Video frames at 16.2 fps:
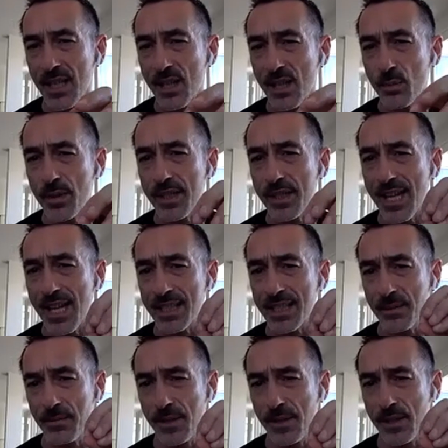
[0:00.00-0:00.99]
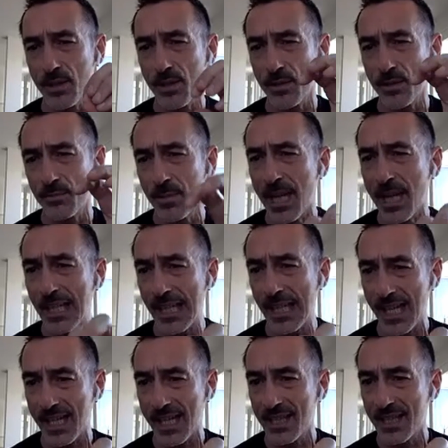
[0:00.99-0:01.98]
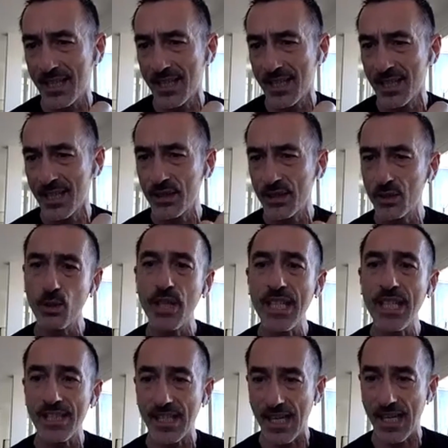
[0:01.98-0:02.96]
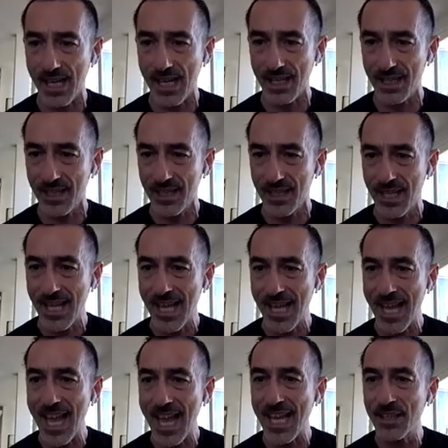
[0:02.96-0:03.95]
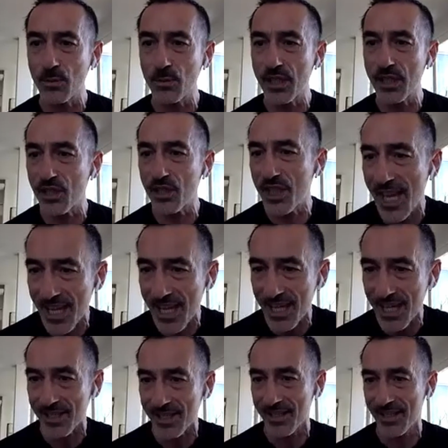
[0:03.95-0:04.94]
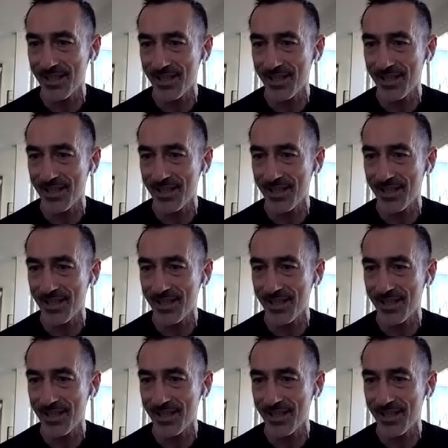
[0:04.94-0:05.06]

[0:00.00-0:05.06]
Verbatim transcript: with the sacrifice of my leg to his leg. And we share